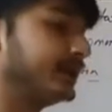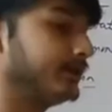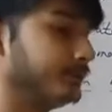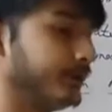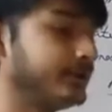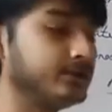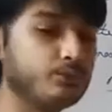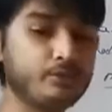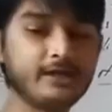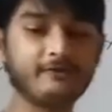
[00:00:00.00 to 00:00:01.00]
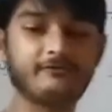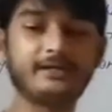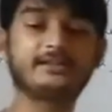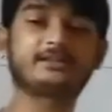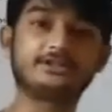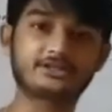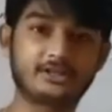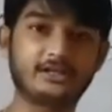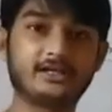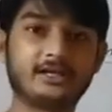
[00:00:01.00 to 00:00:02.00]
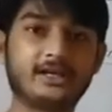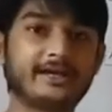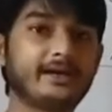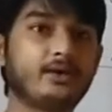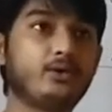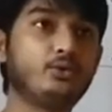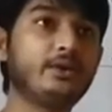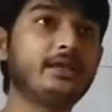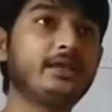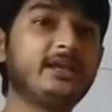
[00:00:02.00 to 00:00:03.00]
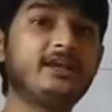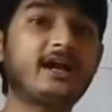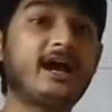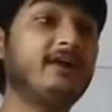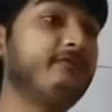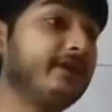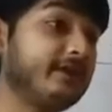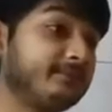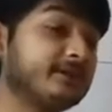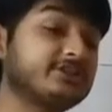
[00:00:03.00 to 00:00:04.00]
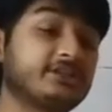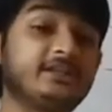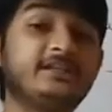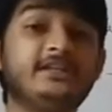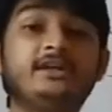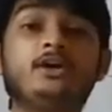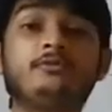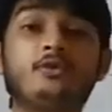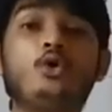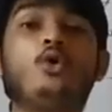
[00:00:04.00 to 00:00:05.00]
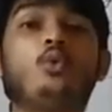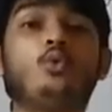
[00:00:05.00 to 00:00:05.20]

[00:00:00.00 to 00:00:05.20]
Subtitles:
when we are very thirsty, we are very much in need of